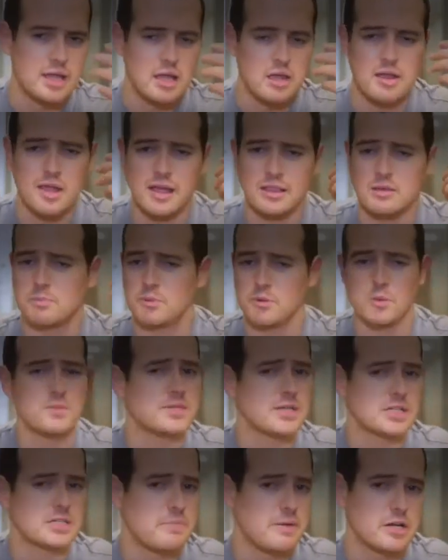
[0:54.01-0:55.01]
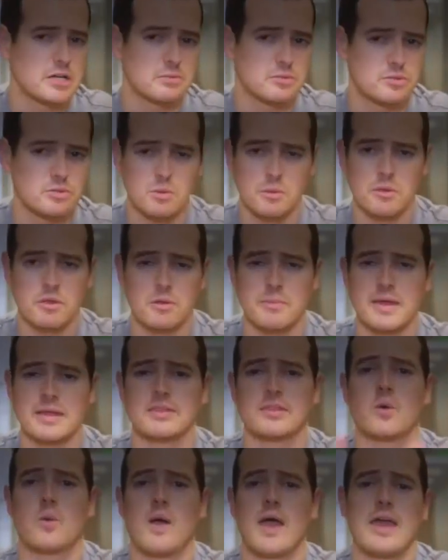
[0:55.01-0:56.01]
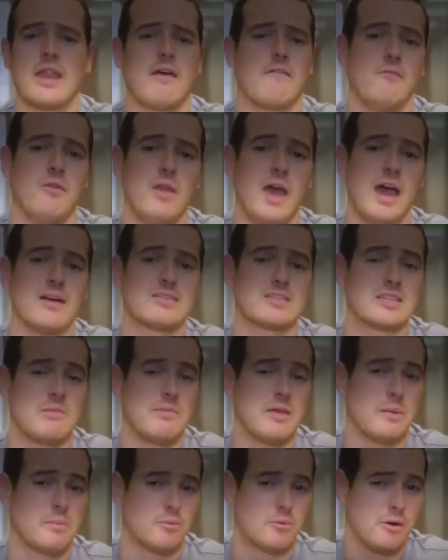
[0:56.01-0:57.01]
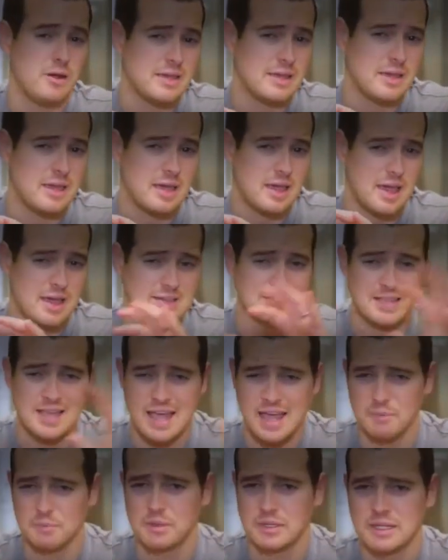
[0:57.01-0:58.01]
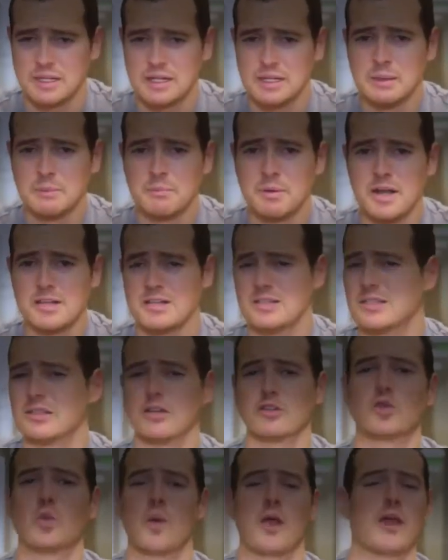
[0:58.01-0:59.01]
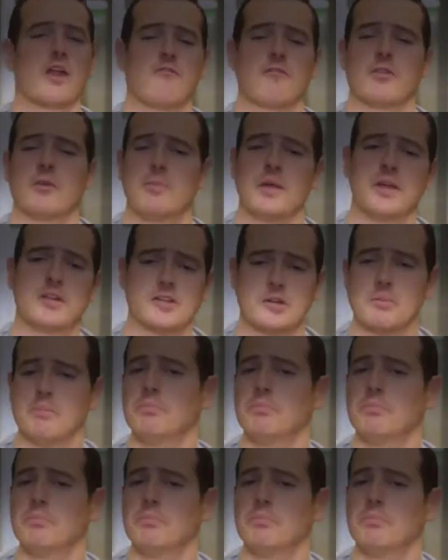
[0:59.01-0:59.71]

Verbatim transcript: And you got the BoomSound speakers presumably will make their way in. I've no doubt it's gonna be a pretty kick-ass tablet, but it just looked weird from the picture.